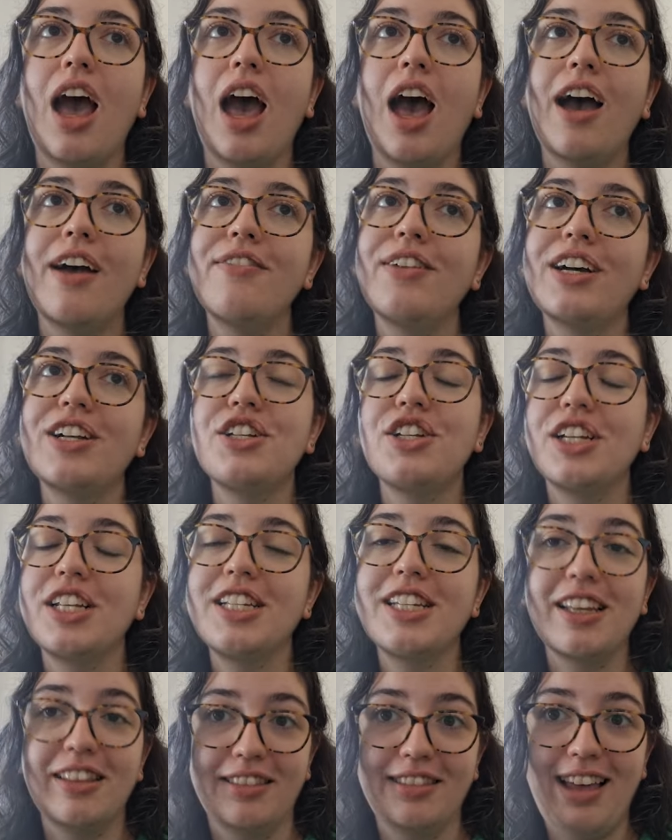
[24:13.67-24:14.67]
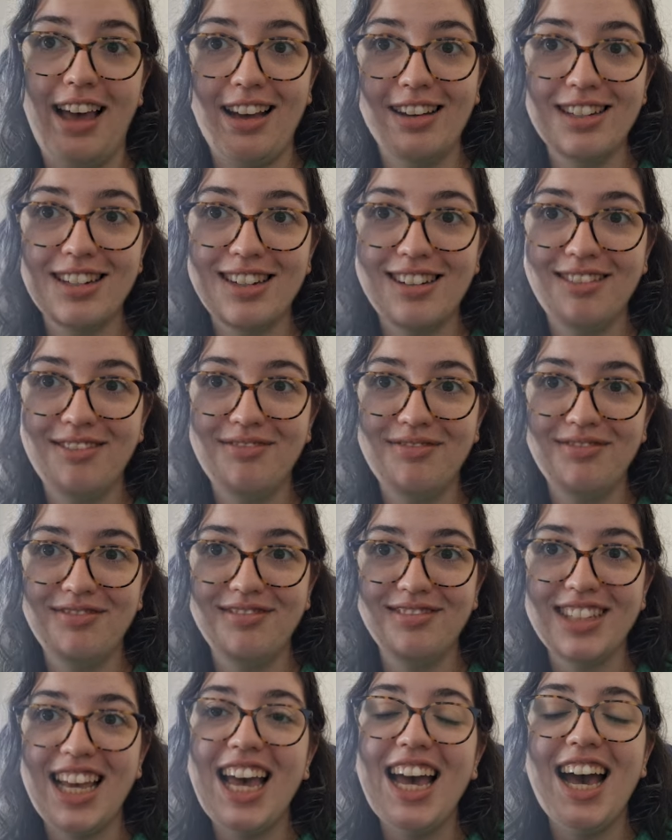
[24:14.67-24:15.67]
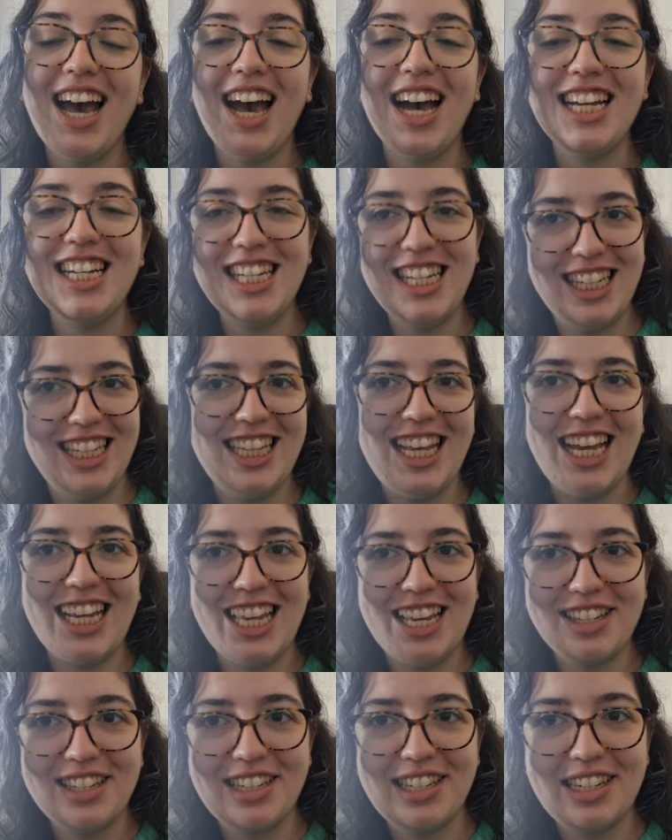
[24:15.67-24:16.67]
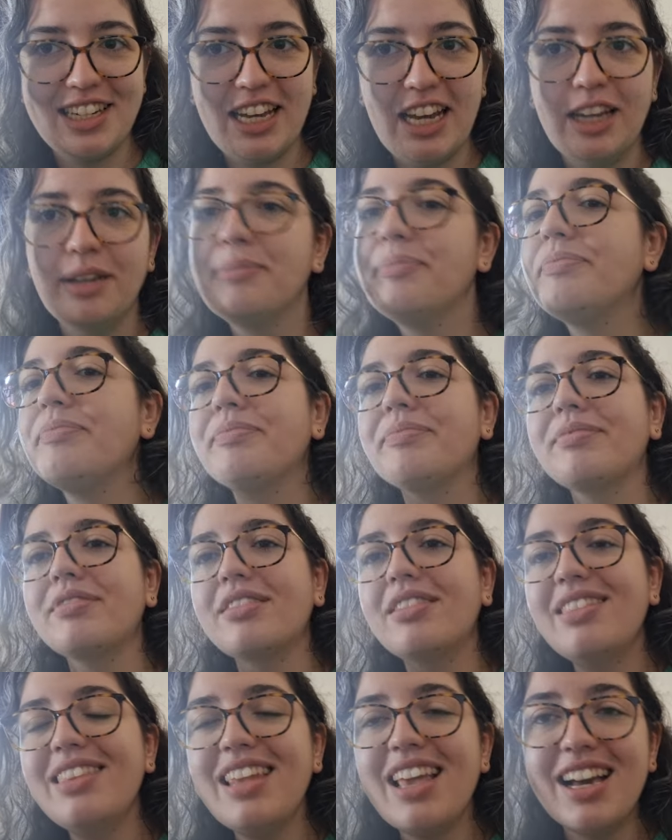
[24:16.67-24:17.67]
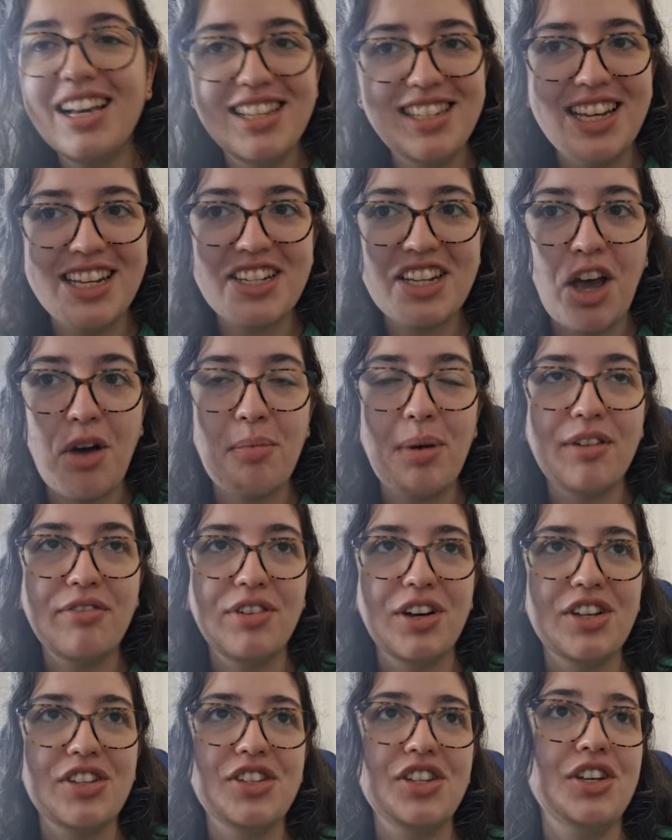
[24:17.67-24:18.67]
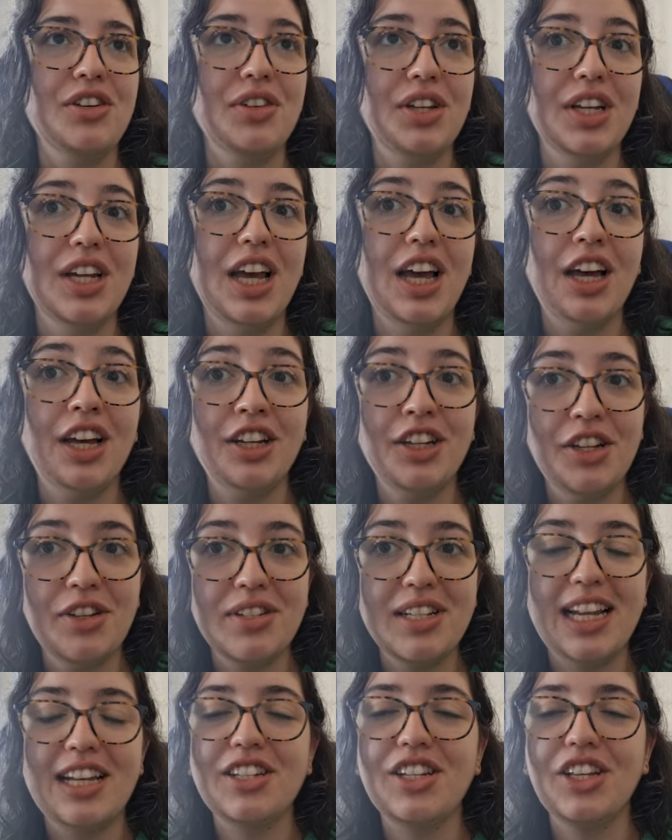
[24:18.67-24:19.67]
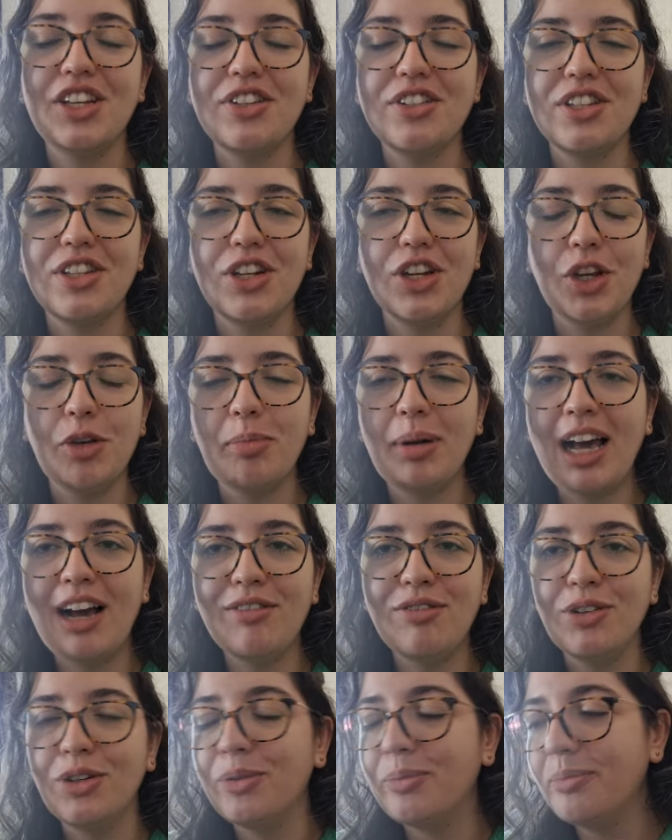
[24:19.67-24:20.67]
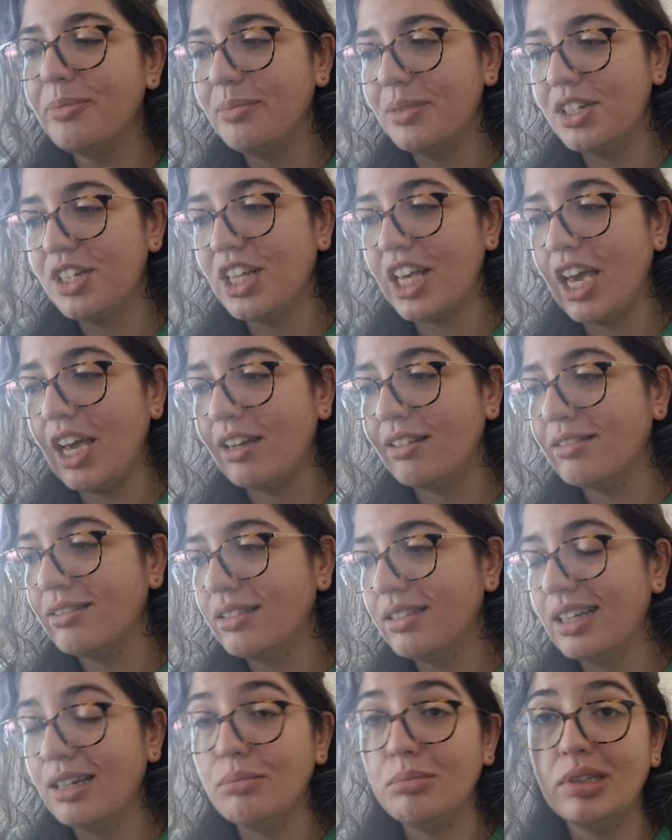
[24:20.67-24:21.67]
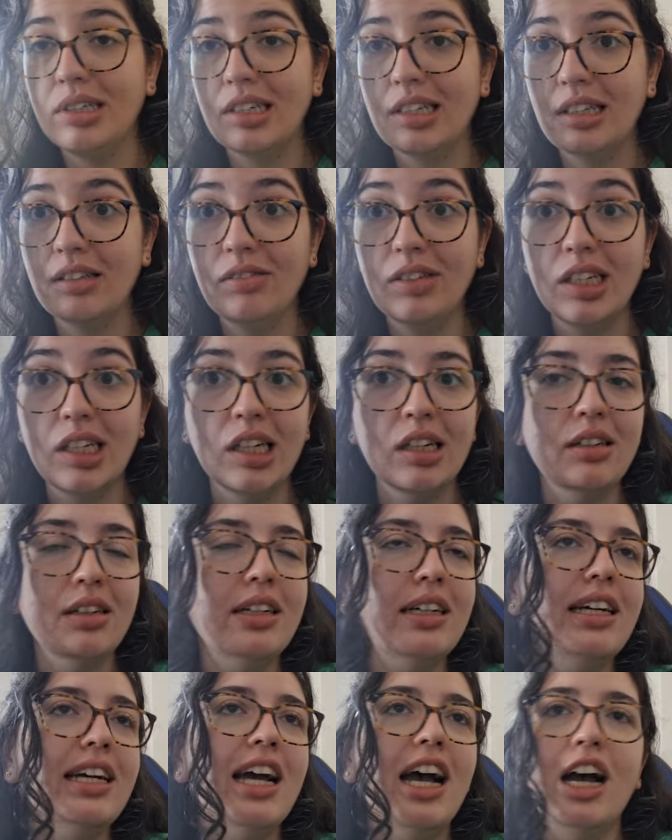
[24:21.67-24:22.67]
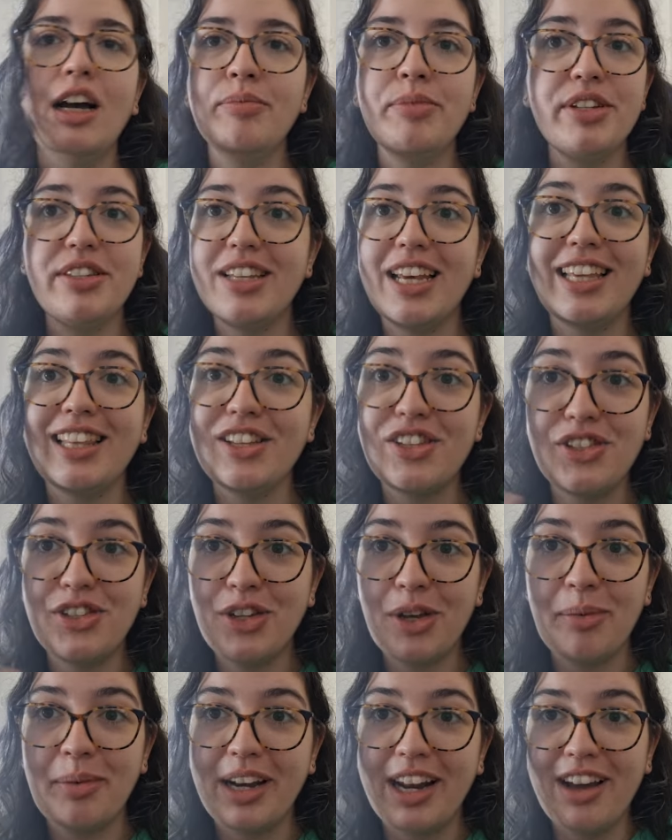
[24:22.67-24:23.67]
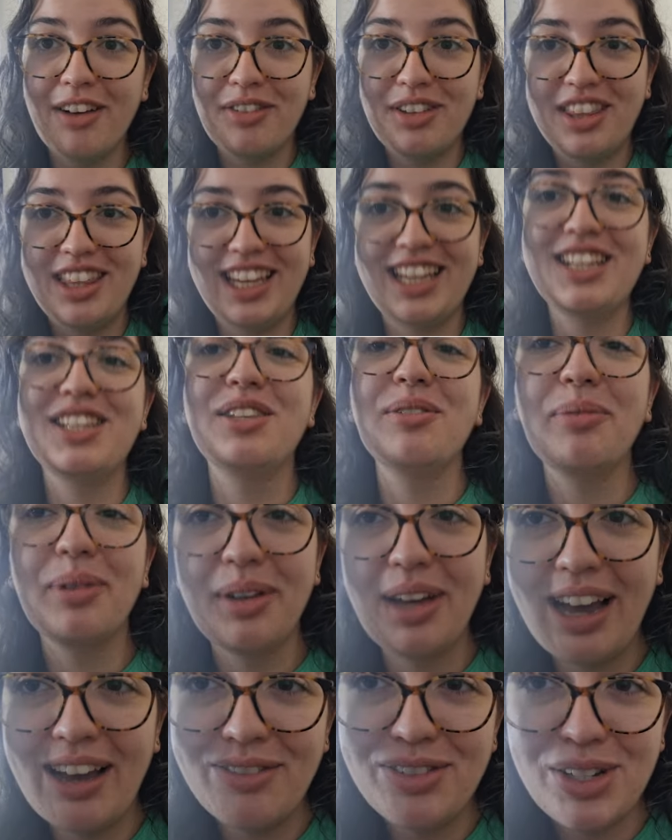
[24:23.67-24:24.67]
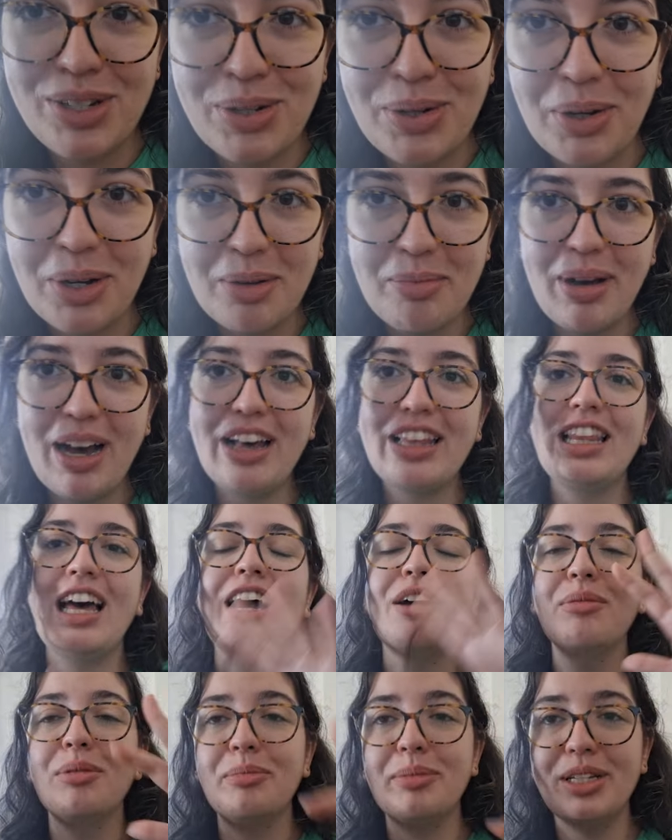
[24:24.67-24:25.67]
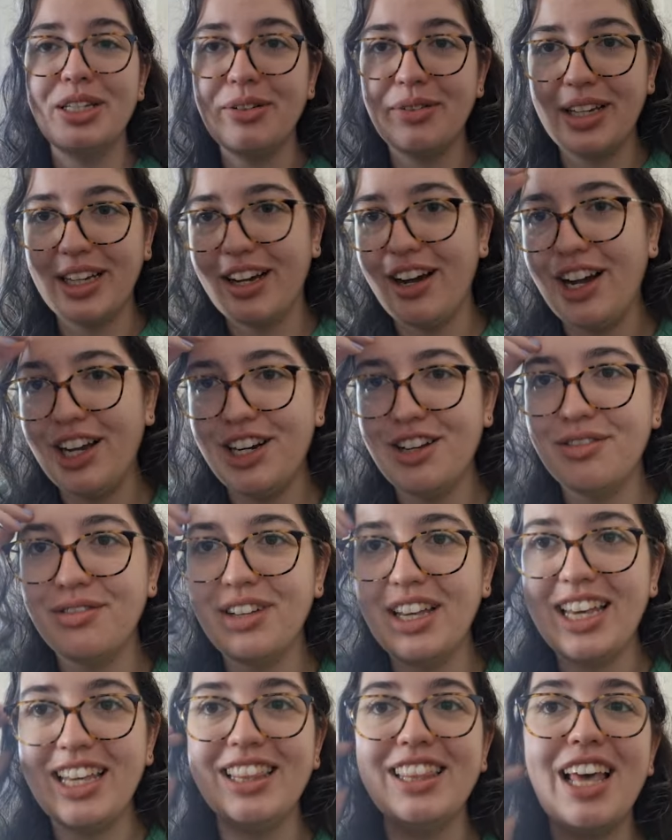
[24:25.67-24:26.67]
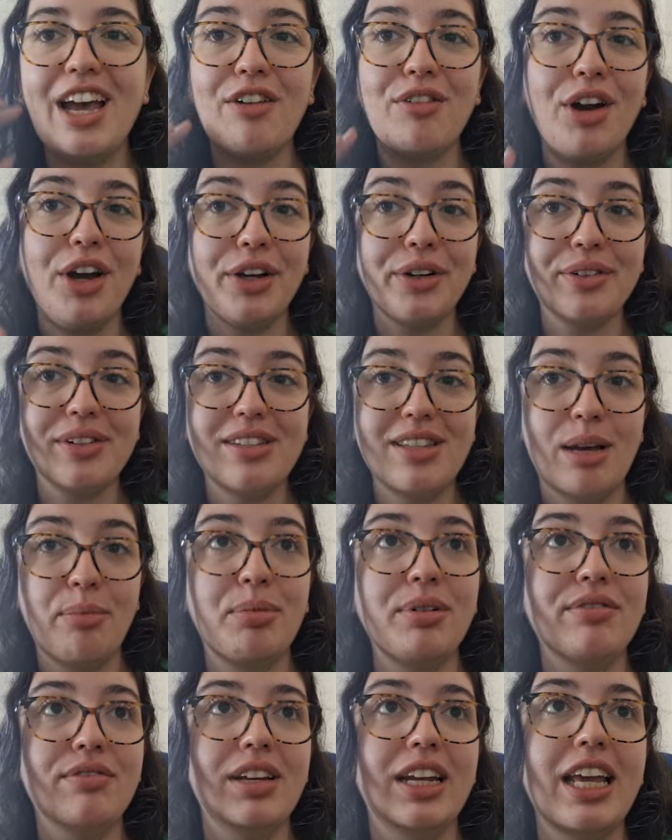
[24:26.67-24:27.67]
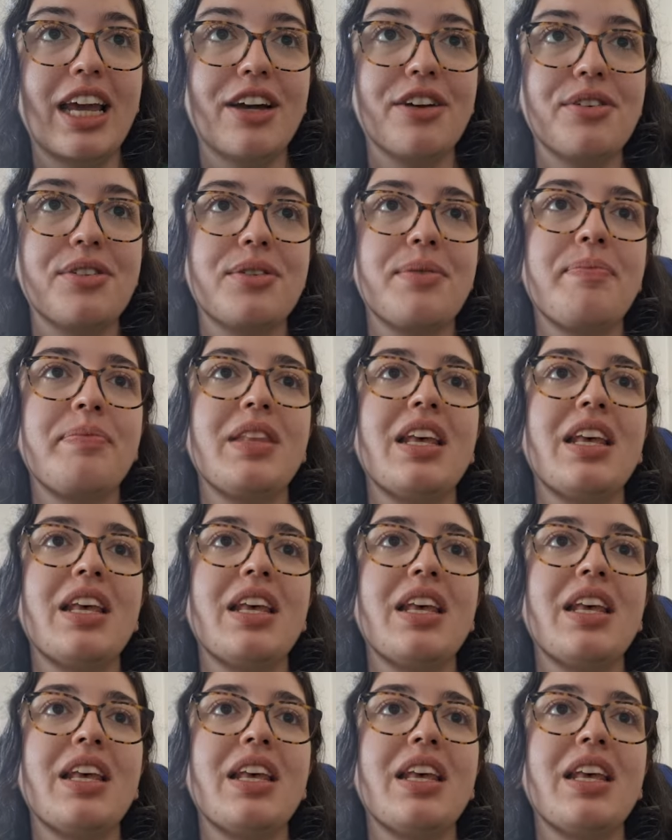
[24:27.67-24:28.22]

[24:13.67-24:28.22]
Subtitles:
I've actually done that. I did that yesterday. I sent out my first newsletter using the new platform, which again, that'll be another video. I'm just saying there's so many other things that we have to talk about that I will be doing kind of in their own separate videos.